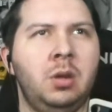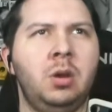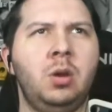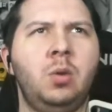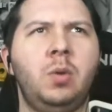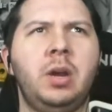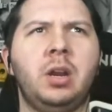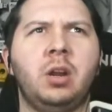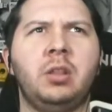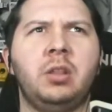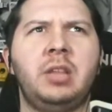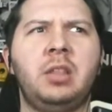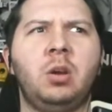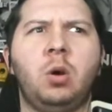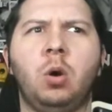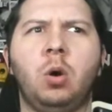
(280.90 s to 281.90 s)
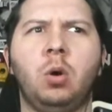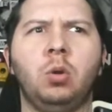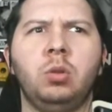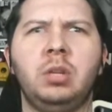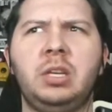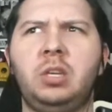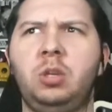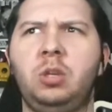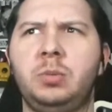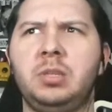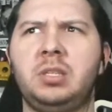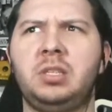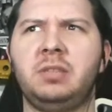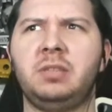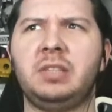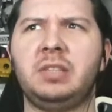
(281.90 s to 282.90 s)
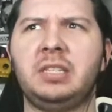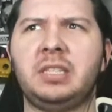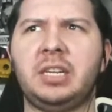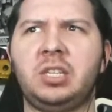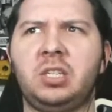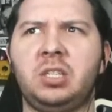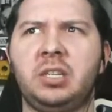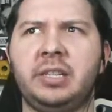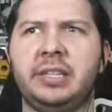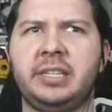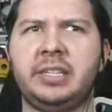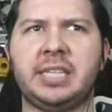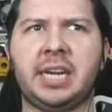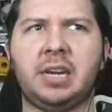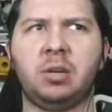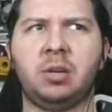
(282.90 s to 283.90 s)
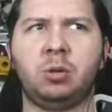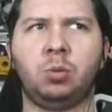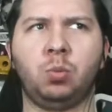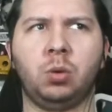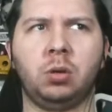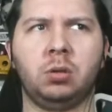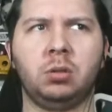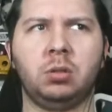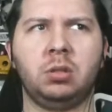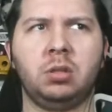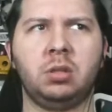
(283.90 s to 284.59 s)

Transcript: Wait, are they the only human civilization in the entire world?